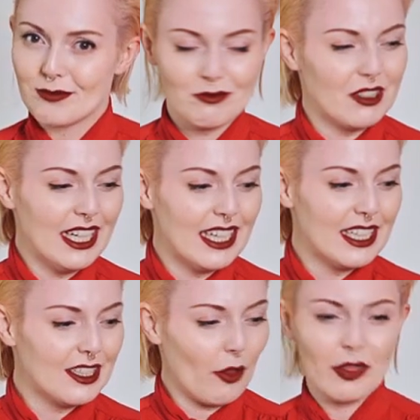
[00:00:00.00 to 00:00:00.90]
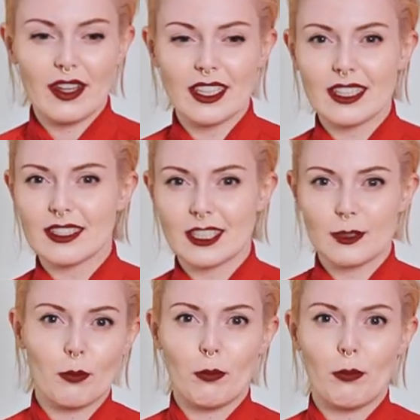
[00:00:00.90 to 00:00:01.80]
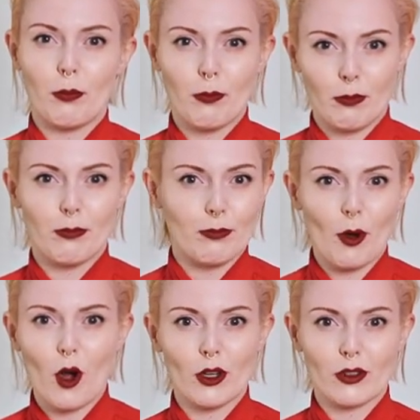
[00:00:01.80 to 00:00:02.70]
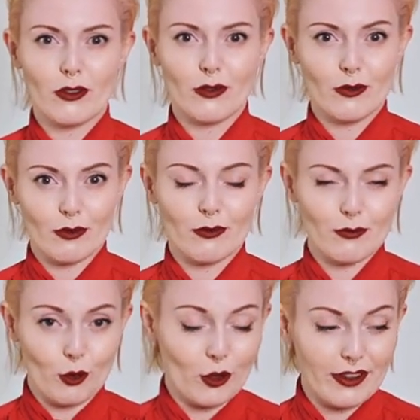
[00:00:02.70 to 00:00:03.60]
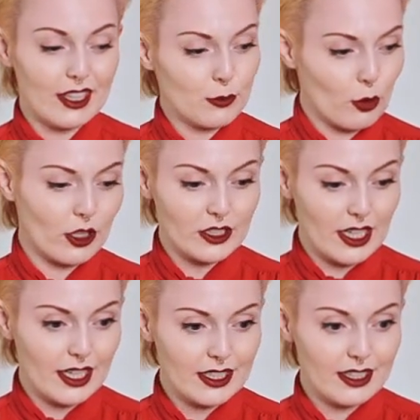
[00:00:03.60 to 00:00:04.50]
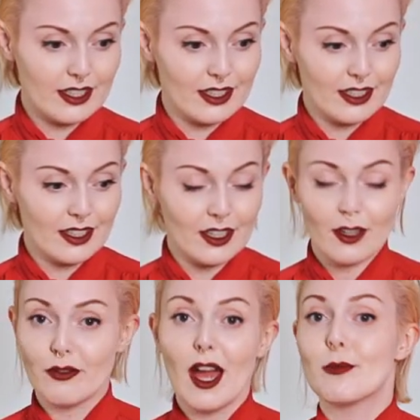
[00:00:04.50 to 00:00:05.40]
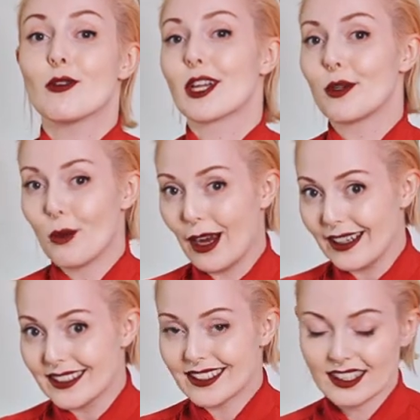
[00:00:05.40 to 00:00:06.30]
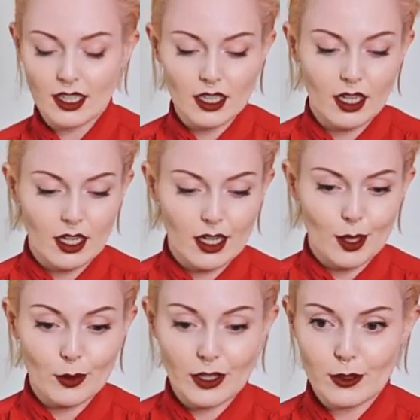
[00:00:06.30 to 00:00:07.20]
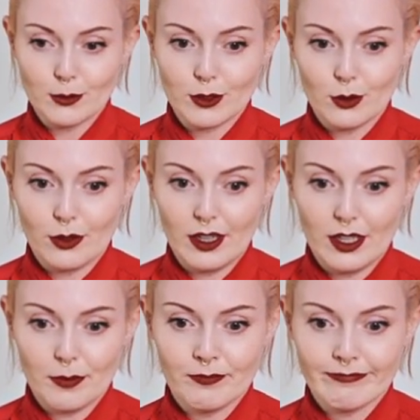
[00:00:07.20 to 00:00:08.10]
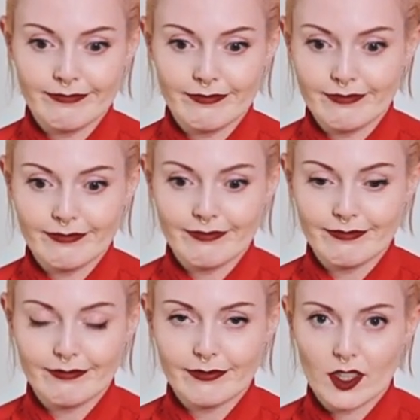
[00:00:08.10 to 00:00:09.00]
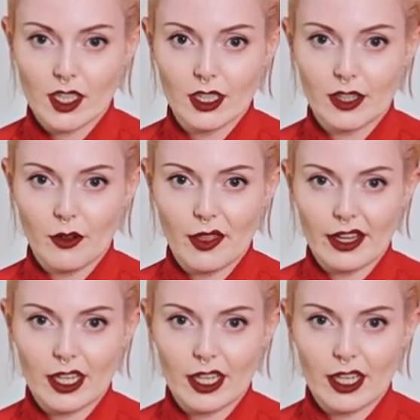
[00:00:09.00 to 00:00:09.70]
really nothing is bought for this project fabric wise. When it comes to the kind of everything